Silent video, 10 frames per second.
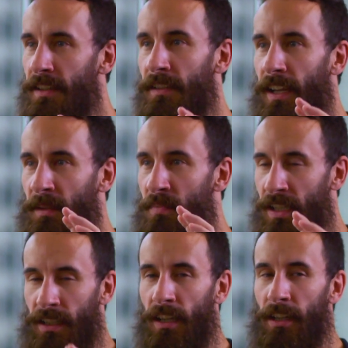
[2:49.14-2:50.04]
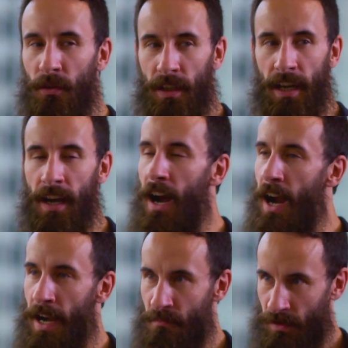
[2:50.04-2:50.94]
And being okay,
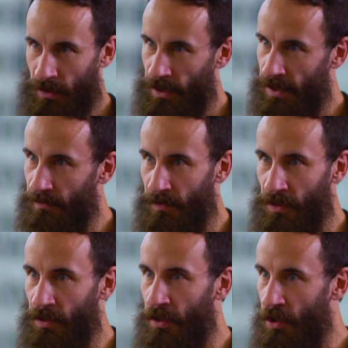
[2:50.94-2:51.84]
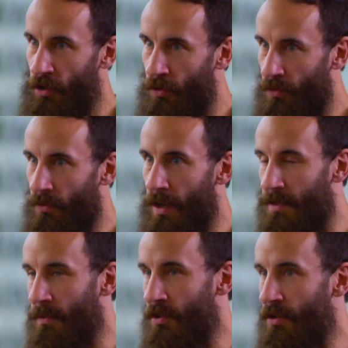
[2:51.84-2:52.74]
I believe in you
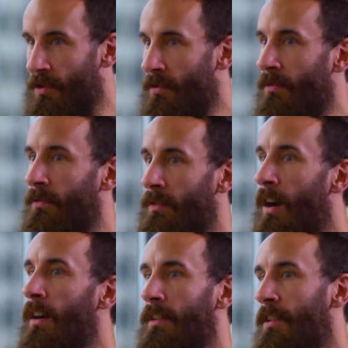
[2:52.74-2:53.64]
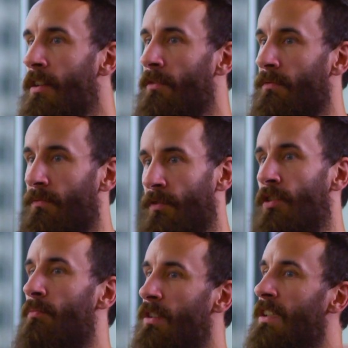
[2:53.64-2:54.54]
as much as you,
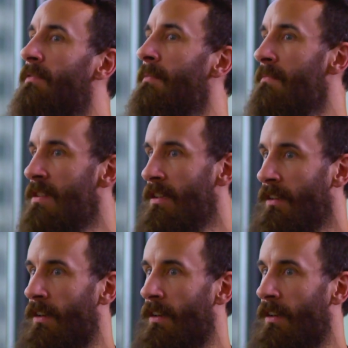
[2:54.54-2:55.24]
you believe in me.